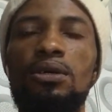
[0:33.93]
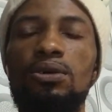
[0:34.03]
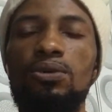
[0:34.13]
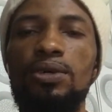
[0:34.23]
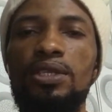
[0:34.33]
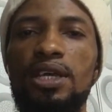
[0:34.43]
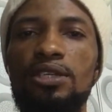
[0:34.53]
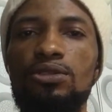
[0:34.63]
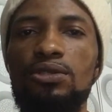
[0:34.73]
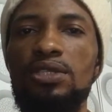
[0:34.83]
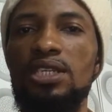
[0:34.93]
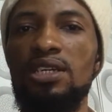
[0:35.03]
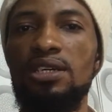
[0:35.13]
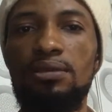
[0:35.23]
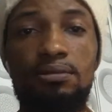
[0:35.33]
we tend to think
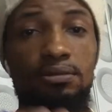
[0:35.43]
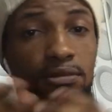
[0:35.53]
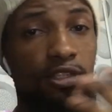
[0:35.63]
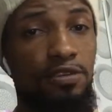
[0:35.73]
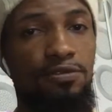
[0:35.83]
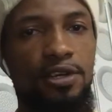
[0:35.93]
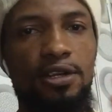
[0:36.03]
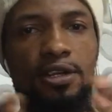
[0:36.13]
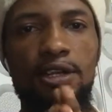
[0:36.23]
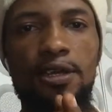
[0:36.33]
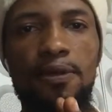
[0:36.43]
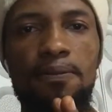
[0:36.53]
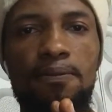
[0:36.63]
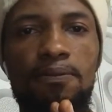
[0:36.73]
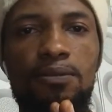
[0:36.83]
differently,
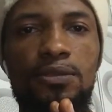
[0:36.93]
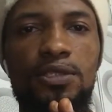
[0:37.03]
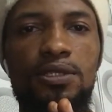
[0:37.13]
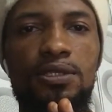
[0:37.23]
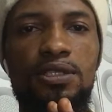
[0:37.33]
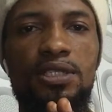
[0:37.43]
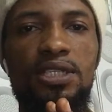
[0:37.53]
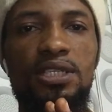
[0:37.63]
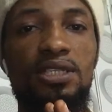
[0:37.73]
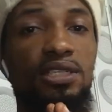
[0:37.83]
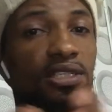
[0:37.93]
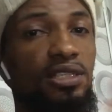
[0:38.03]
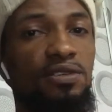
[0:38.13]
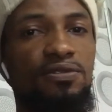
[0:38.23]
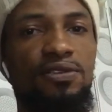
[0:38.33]
see things
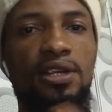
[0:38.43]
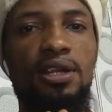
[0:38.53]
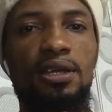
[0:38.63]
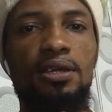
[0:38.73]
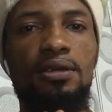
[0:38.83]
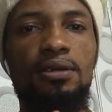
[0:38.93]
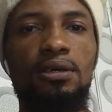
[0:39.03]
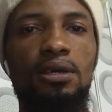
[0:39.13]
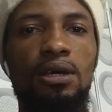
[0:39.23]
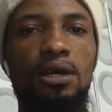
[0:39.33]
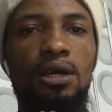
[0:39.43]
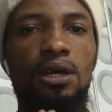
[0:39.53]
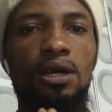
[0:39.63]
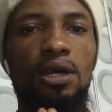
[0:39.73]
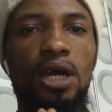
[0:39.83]
differently.
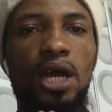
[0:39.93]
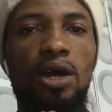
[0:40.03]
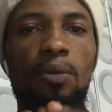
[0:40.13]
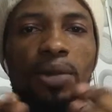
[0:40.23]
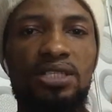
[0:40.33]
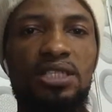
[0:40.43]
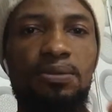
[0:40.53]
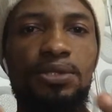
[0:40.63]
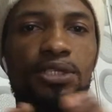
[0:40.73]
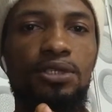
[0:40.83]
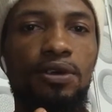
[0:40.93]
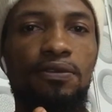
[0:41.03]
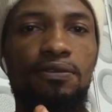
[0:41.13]
Our perception of